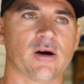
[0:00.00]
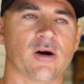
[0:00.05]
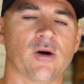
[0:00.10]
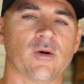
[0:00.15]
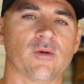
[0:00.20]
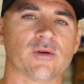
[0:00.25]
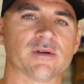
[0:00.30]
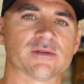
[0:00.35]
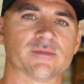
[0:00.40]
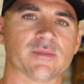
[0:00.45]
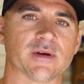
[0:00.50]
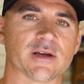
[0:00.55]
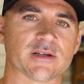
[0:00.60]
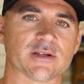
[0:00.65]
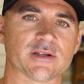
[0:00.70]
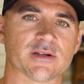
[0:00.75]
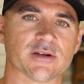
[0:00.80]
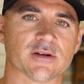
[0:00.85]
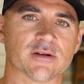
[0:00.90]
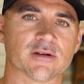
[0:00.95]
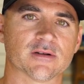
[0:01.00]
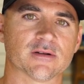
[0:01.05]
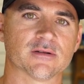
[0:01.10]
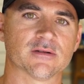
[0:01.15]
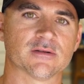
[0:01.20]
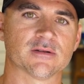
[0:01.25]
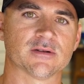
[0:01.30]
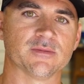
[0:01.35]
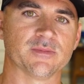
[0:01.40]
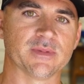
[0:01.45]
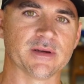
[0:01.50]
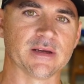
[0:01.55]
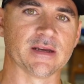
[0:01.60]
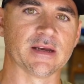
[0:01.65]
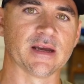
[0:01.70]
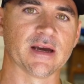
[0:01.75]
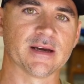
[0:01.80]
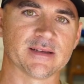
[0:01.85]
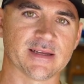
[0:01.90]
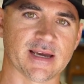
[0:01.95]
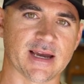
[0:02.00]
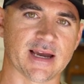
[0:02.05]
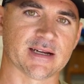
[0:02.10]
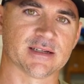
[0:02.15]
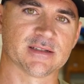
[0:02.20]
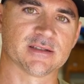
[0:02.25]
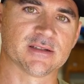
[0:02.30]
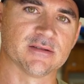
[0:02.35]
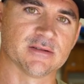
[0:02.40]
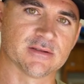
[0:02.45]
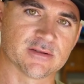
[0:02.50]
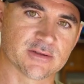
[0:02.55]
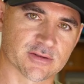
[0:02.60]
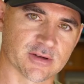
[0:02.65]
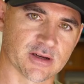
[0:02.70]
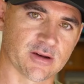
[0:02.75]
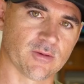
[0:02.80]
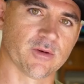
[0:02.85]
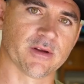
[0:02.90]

always make sure to be attached to the tree.